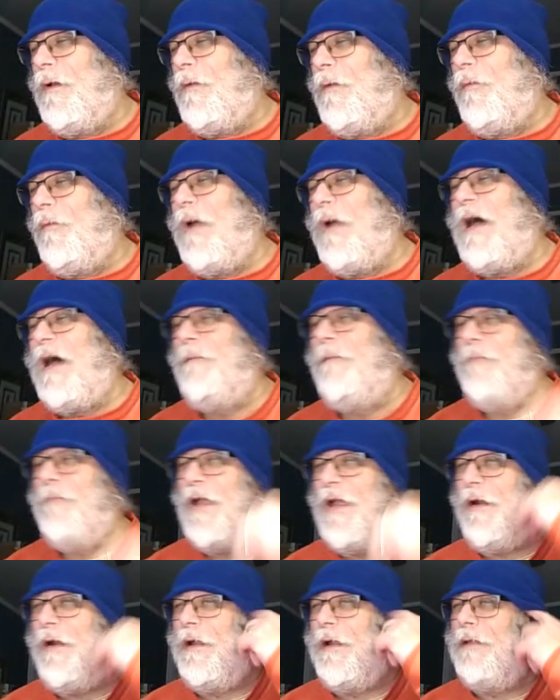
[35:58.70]
Rob
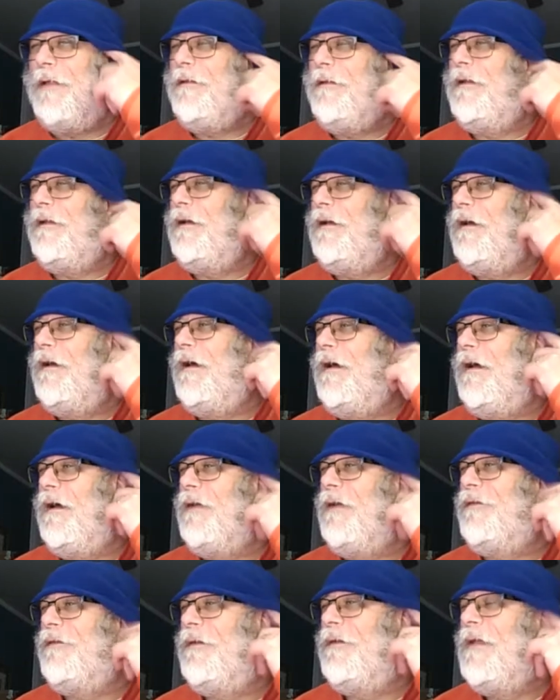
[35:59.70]
Merritt.
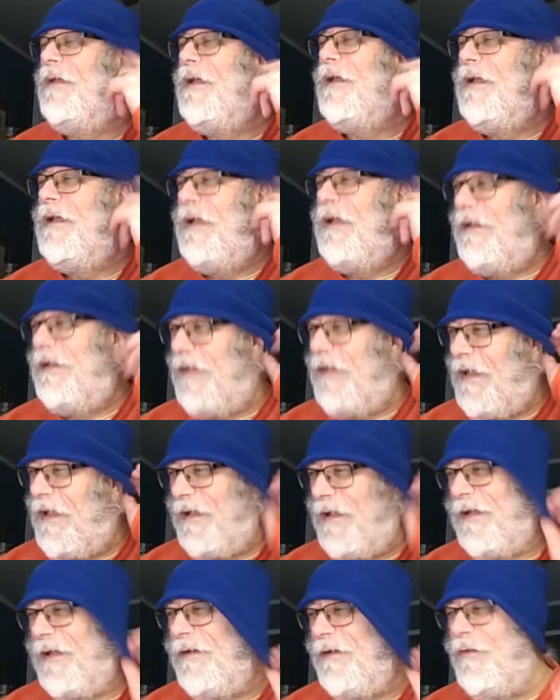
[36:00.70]
Ah, she,
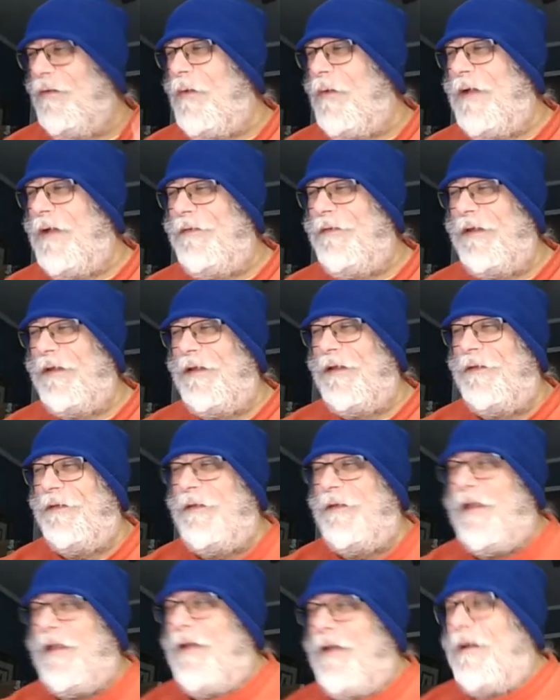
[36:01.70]
I don't know why I said
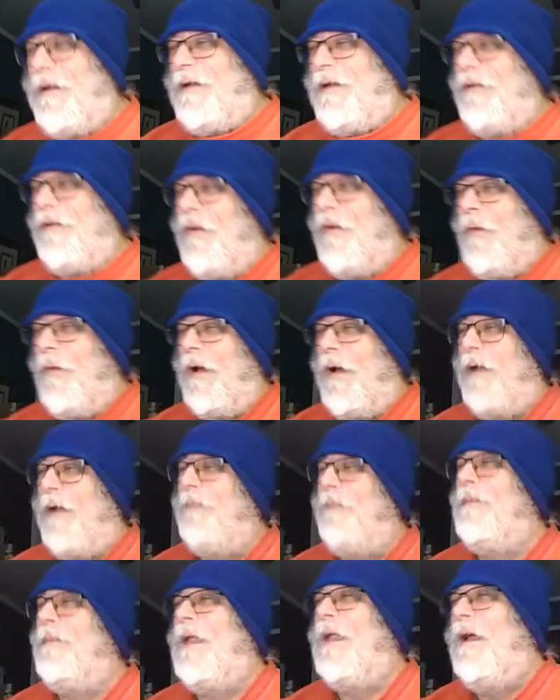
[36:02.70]
Castillo. I don't know why.
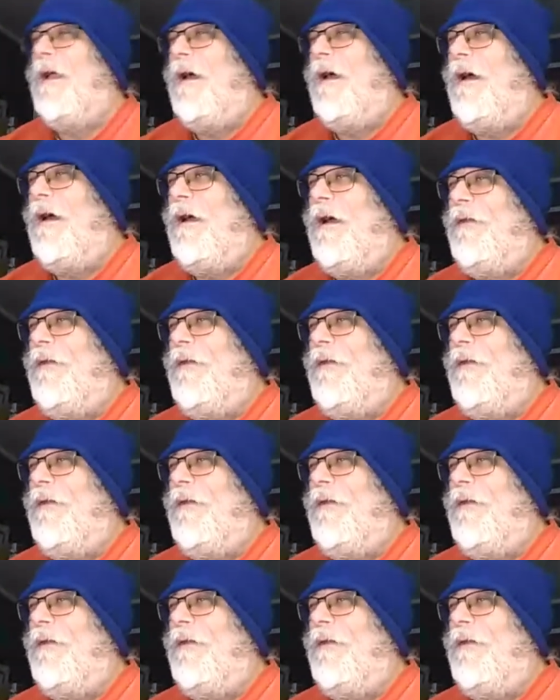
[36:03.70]
Uh,